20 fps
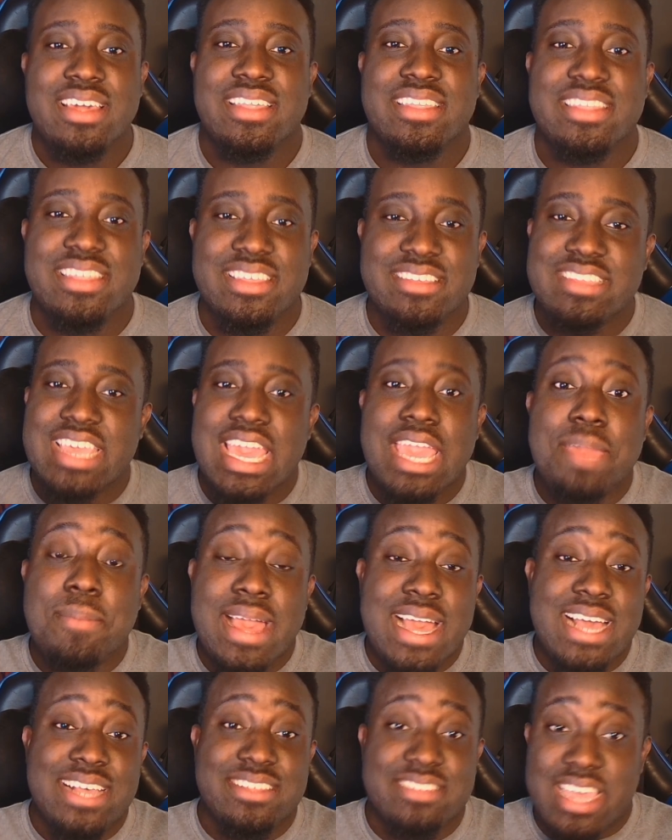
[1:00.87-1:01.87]
This game
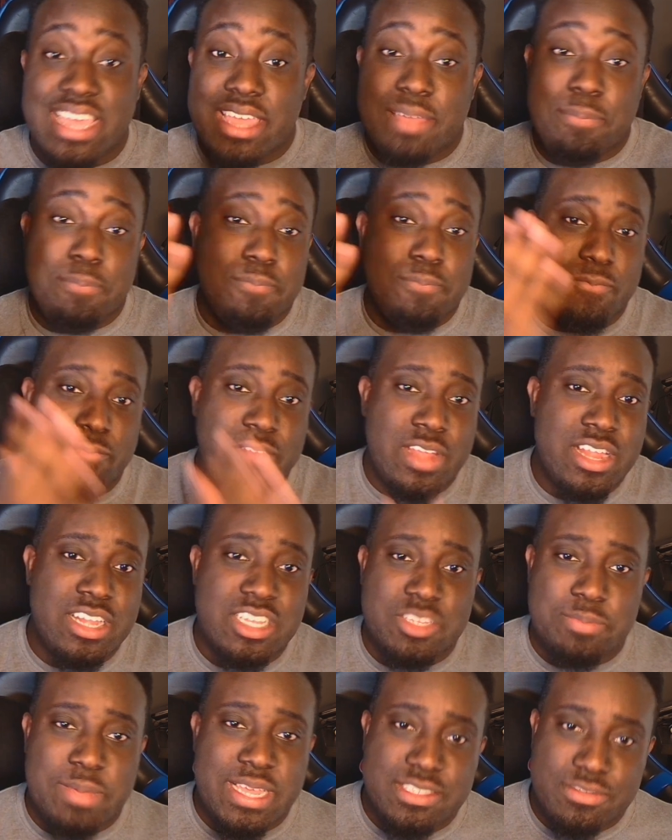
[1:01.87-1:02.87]
has a very
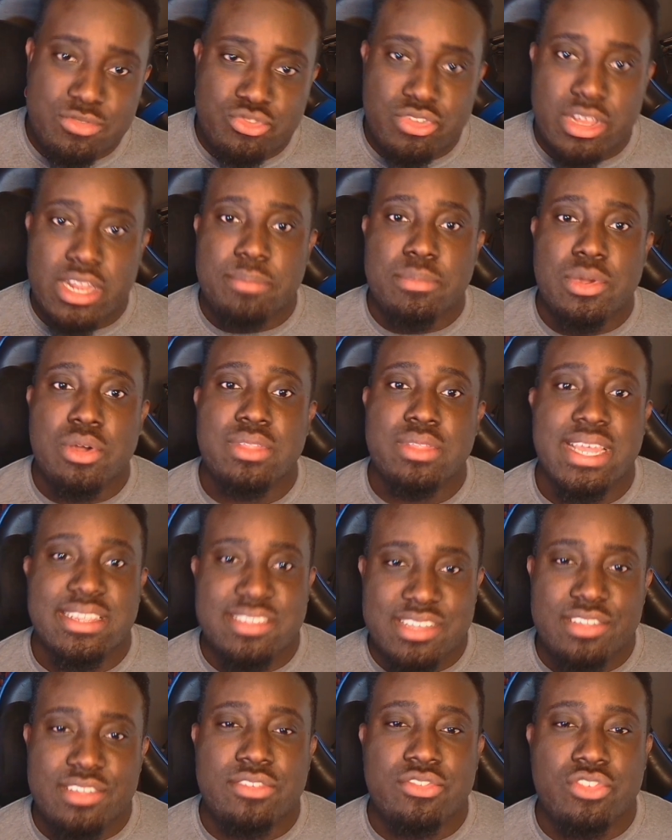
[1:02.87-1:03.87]
expansive training mode that
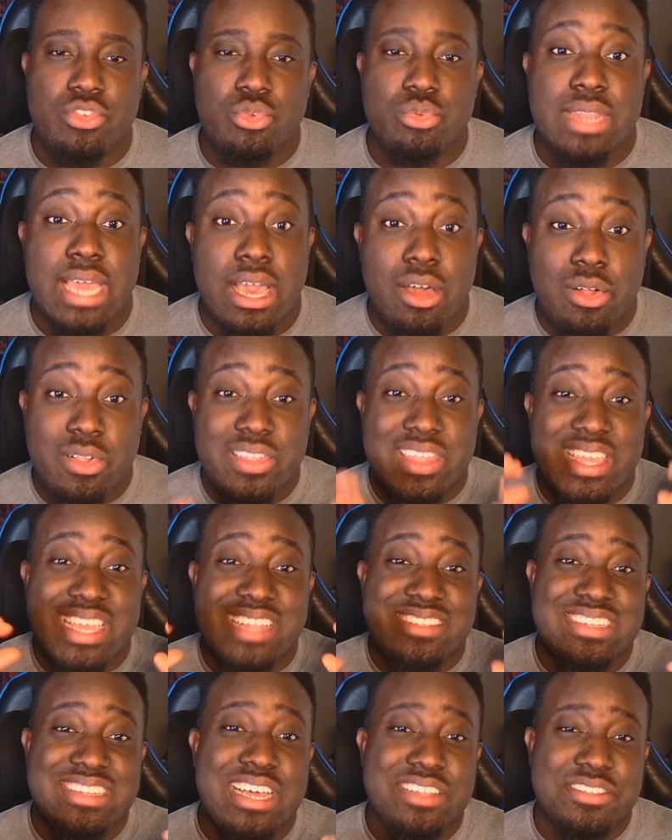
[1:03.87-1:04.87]
teaches you not only the
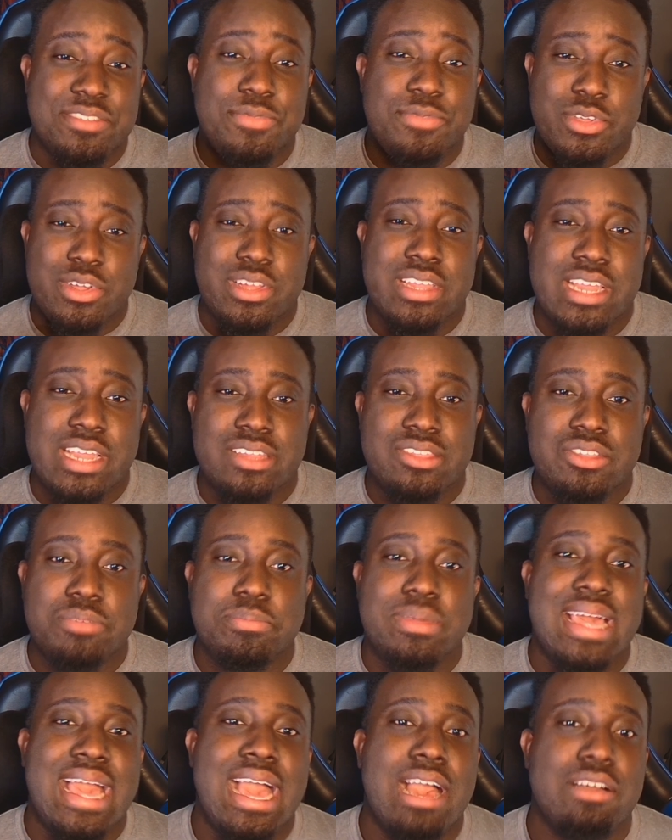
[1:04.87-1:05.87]
ins and outs of your character,
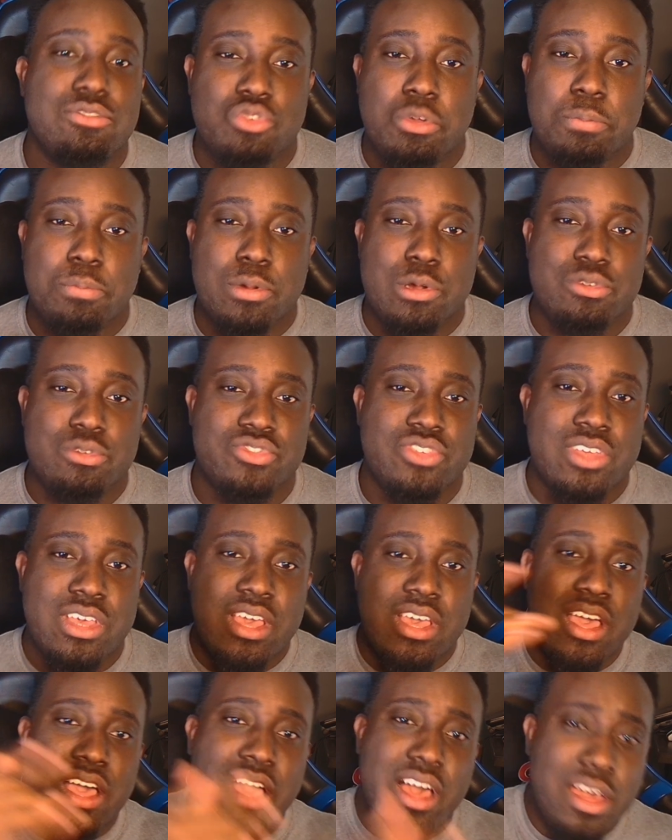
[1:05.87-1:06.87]
but how to approach
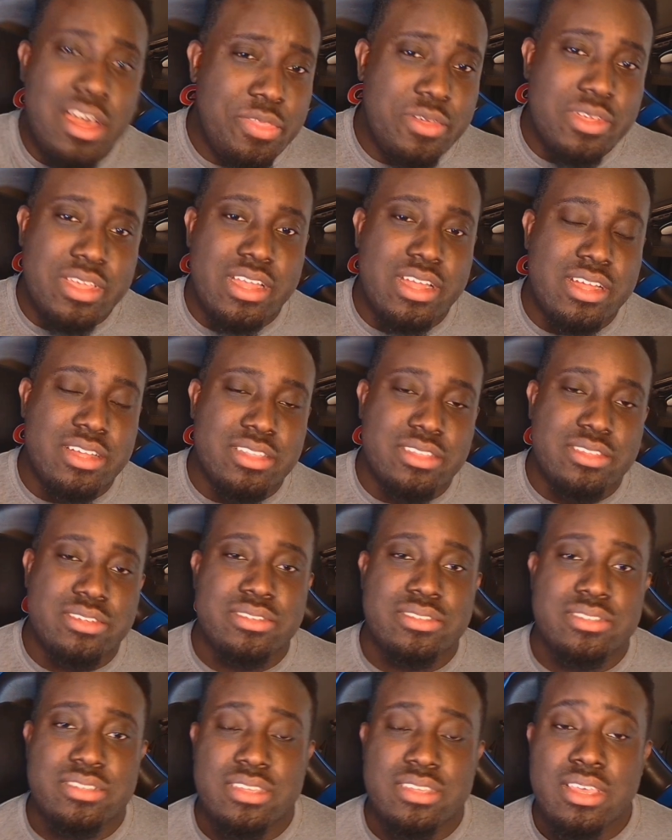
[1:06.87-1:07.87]
other
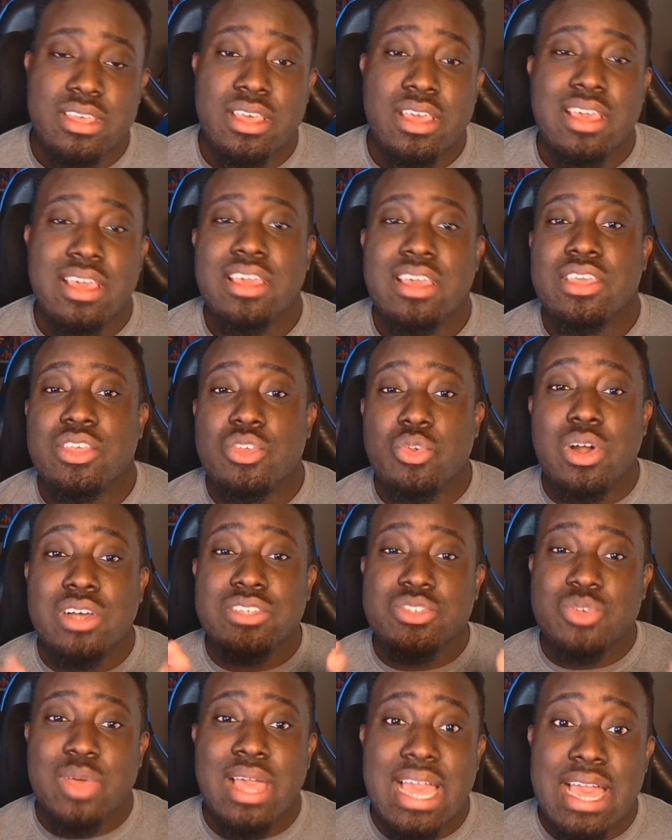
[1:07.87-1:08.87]
characters. You
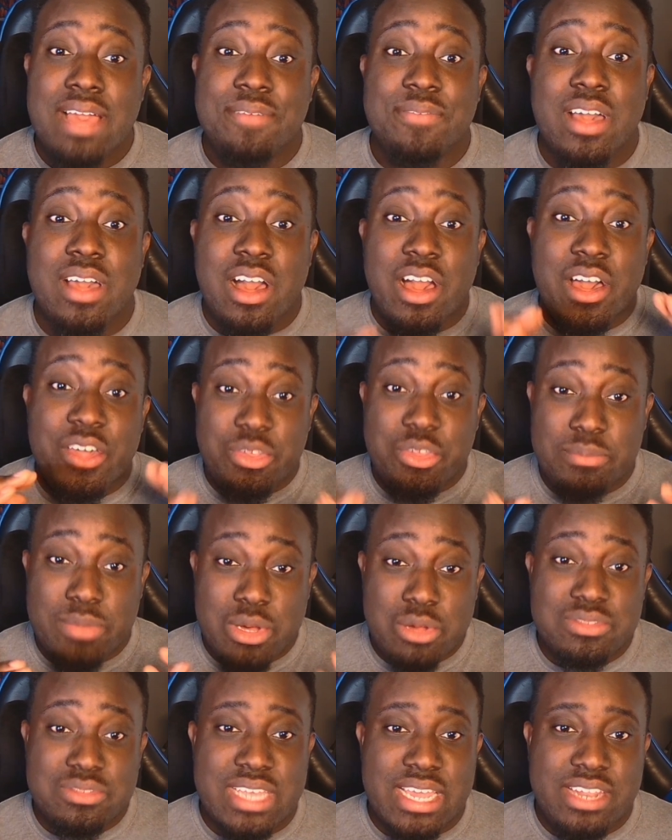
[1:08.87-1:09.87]
also have other
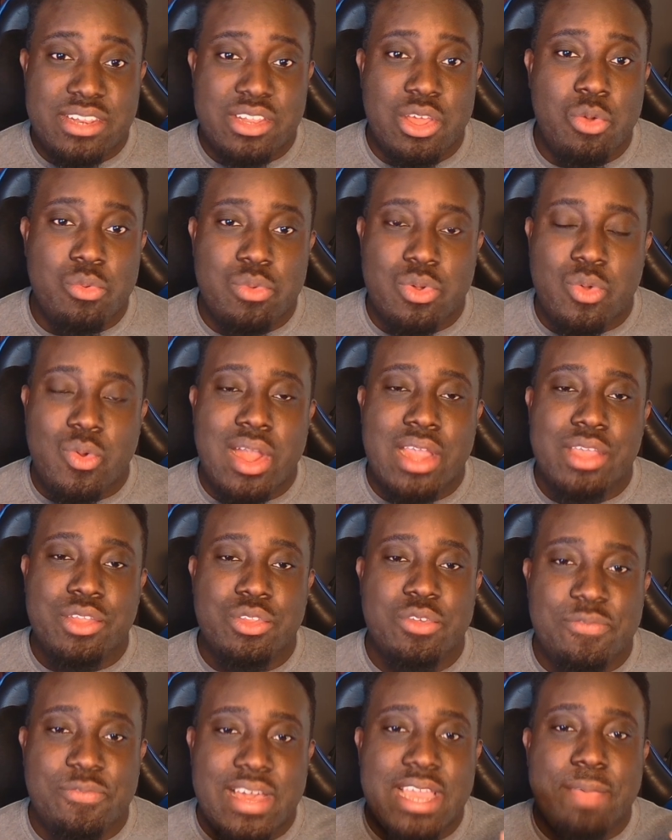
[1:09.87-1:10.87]
modes that don't require you
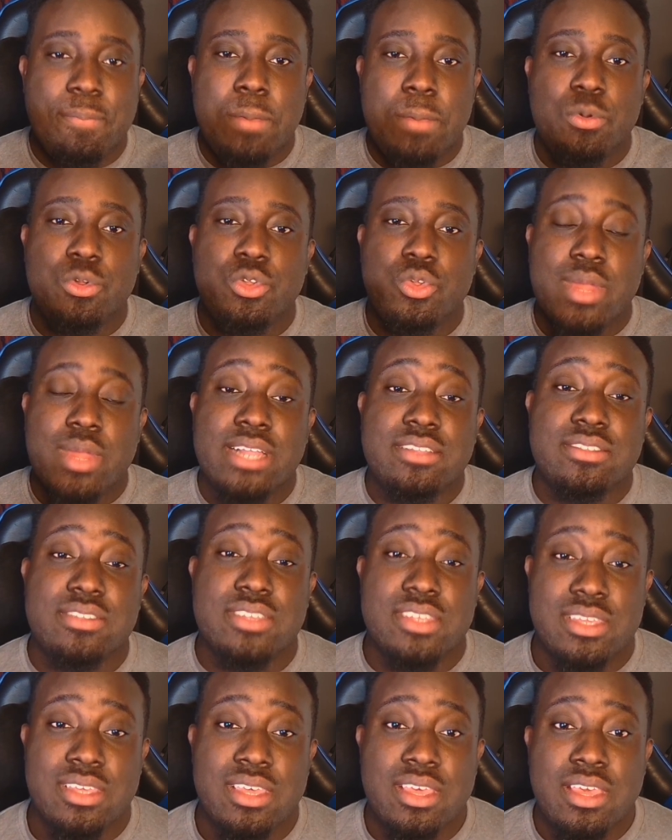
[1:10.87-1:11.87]
to fight people directly.